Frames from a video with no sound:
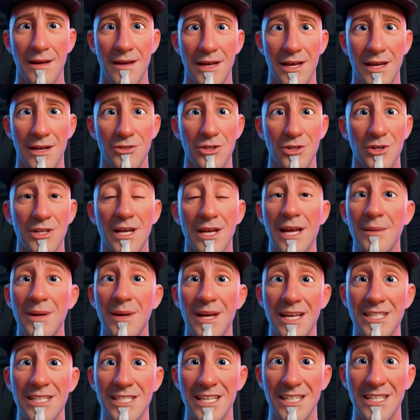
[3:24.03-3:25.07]
If you keep
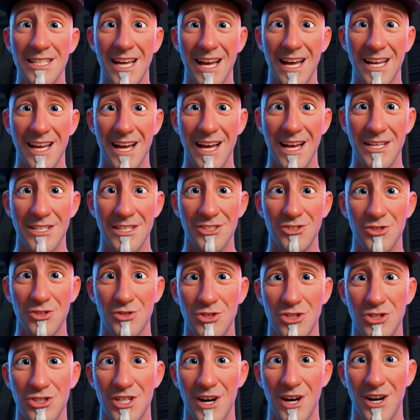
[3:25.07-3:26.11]
hitting dead ends, you
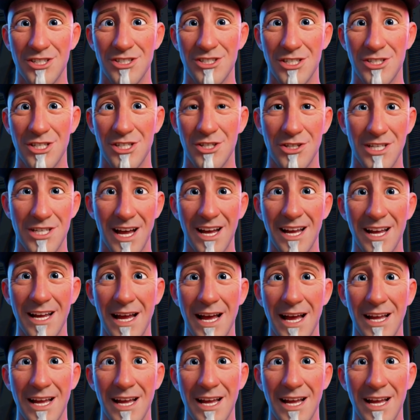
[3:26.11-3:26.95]
start a new day